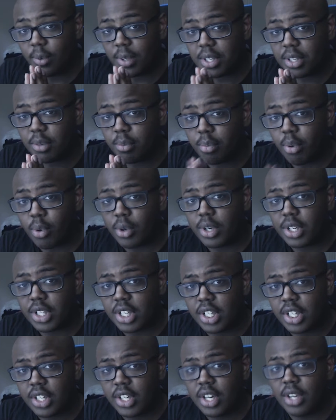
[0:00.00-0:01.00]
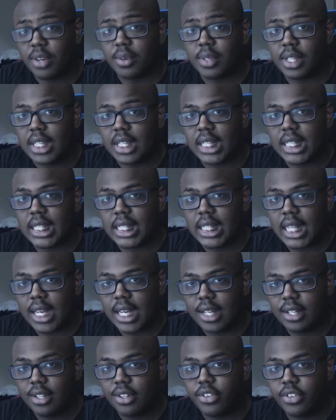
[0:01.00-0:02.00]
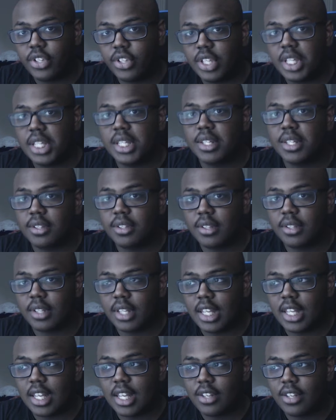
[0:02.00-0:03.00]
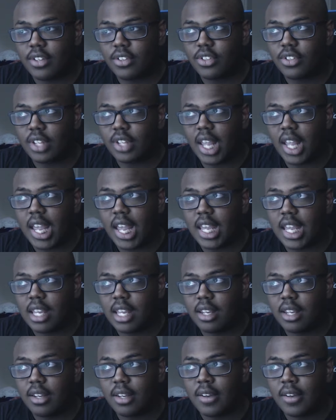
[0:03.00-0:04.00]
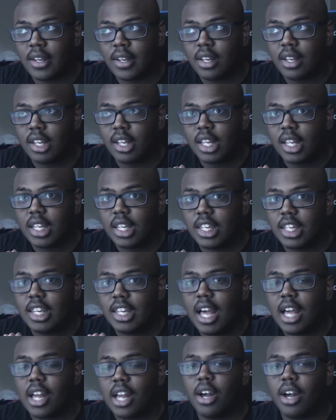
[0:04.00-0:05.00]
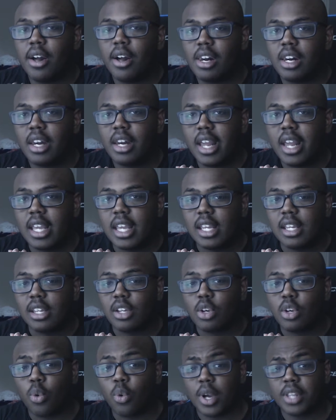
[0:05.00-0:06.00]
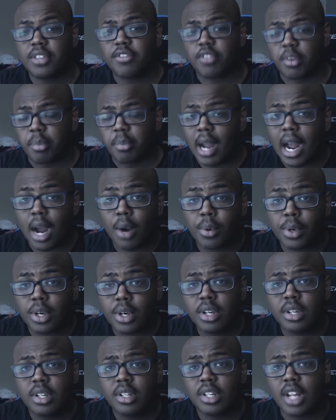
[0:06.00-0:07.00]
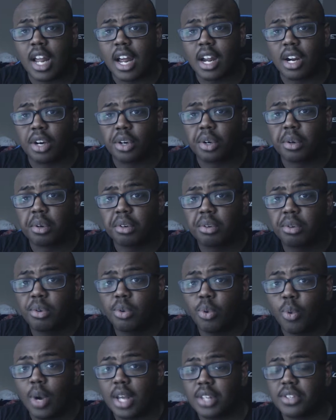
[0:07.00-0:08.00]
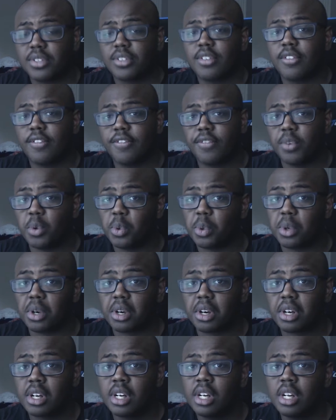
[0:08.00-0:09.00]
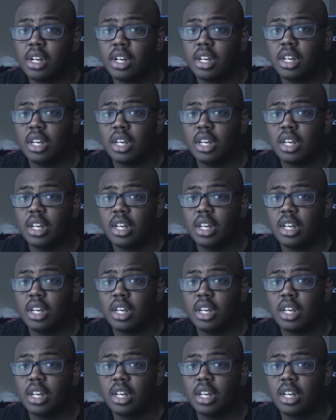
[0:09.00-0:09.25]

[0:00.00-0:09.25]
what's important to note is that this is not a quest for power, not a quest for